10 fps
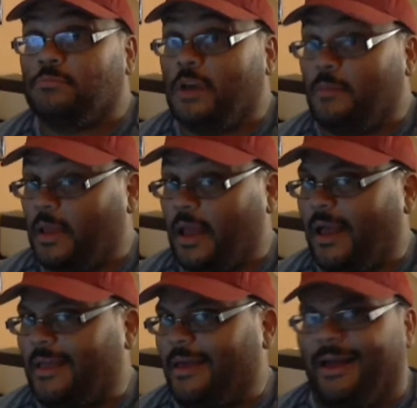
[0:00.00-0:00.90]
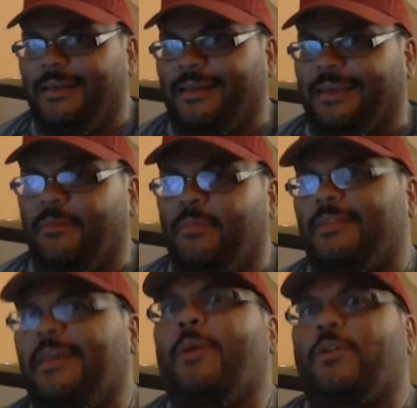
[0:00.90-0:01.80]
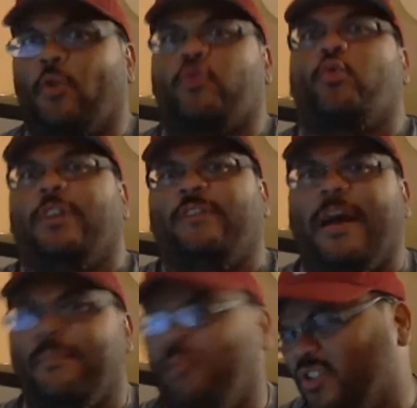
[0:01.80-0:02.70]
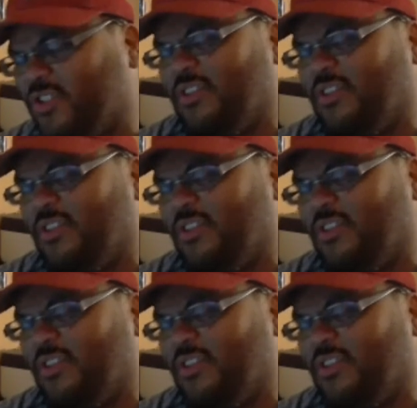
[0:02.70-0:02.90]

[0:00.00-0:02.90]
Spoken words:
I mean, they scored 25 points in